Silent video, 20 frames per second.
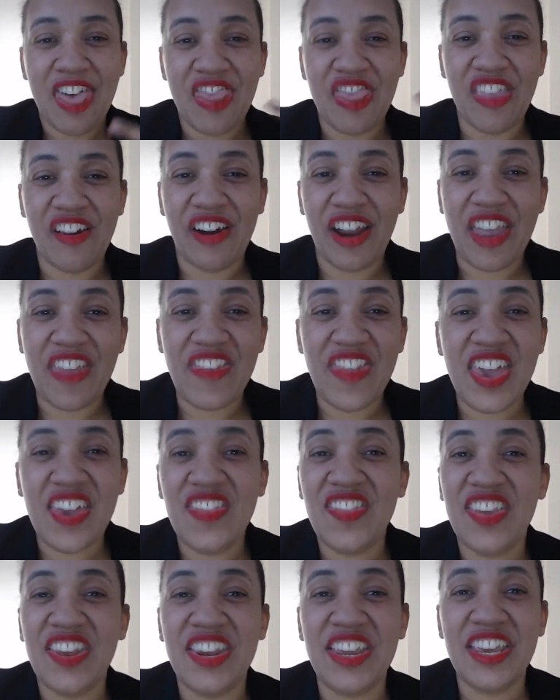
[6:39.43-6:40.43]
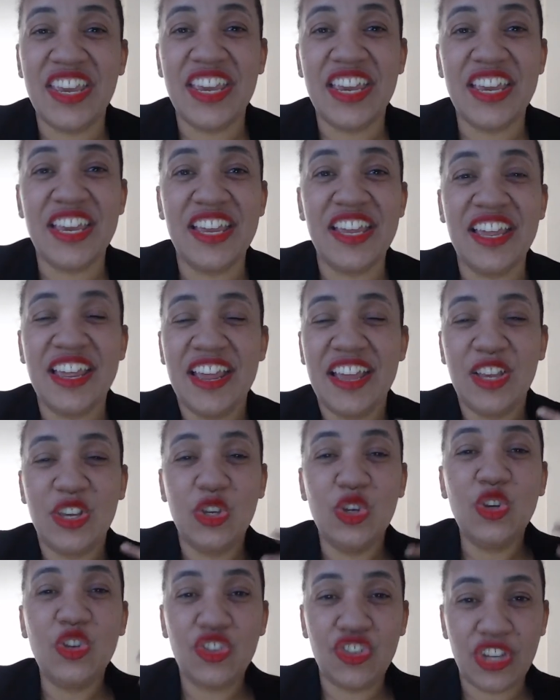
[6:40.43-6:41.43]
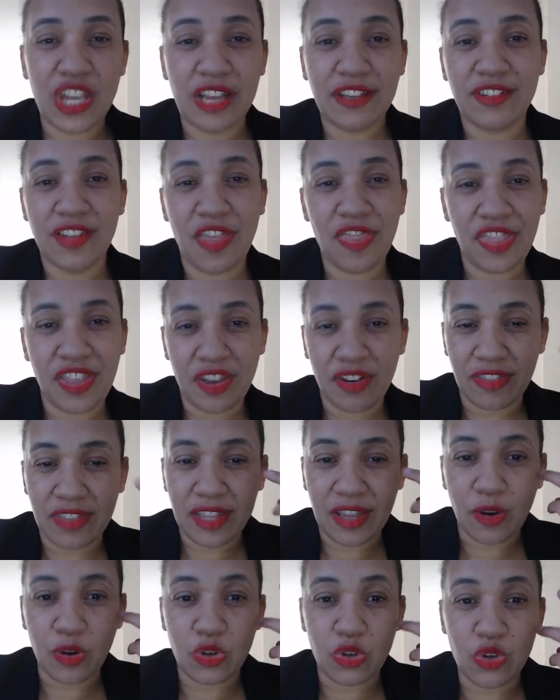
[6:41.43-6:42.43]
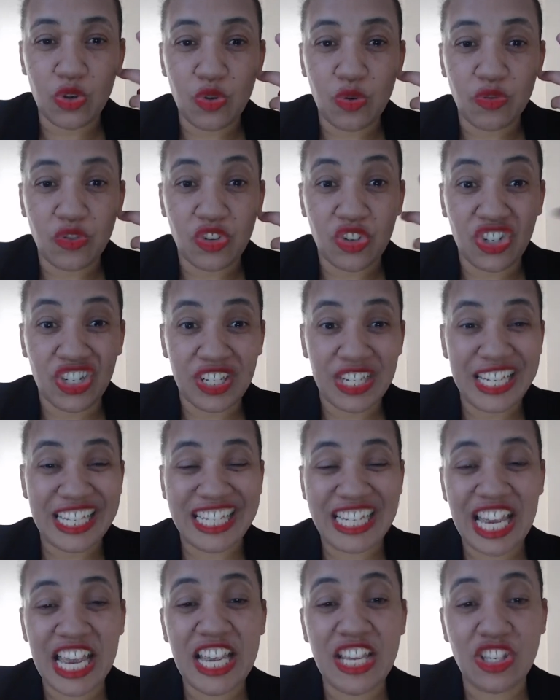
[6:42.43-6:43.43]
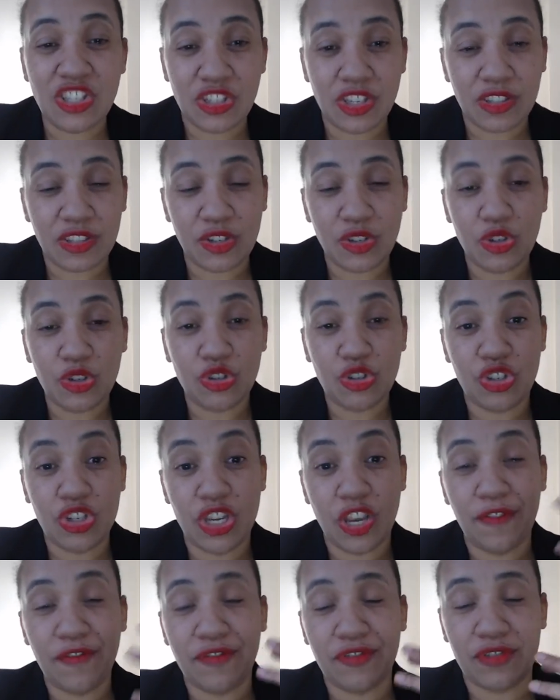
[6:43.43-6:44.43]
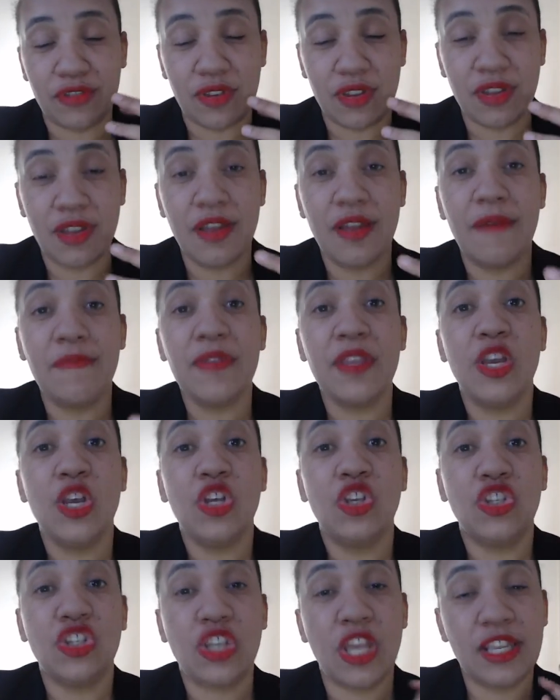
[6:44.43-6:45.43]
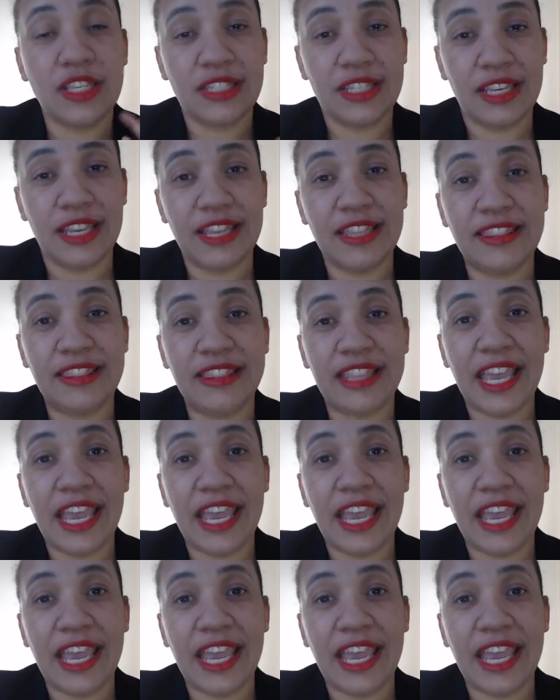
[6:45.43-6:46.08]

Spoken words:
their identity, you shift something on them, you change something, you shift something,